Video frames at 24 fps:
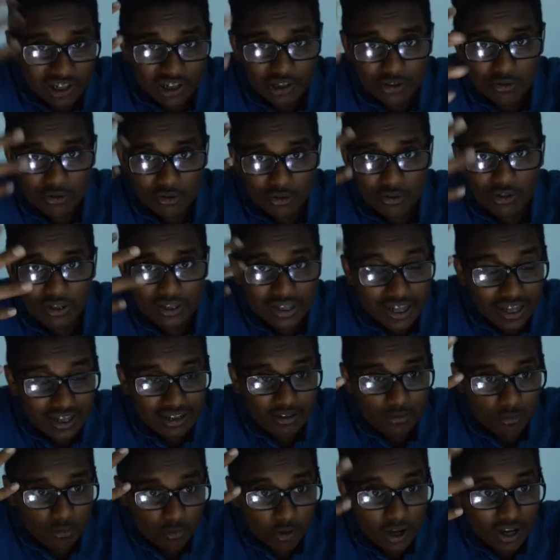do not
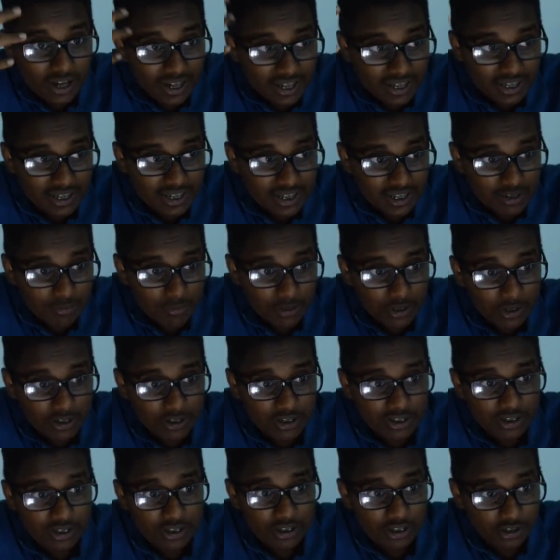get why it is,
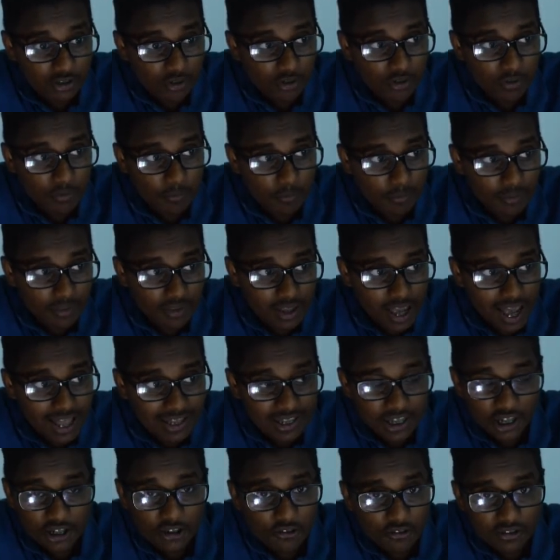because you know, at the
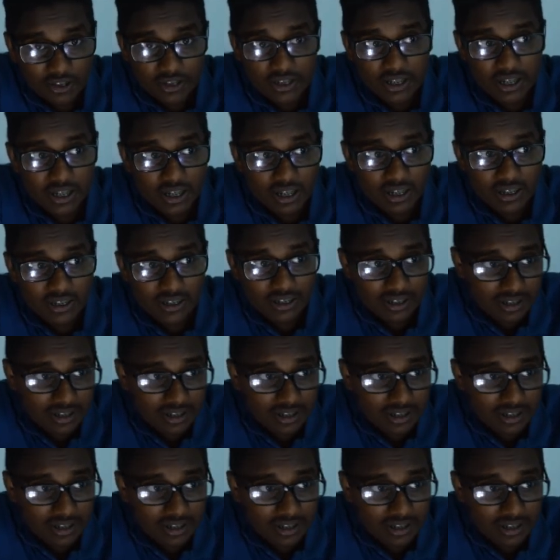end of the day,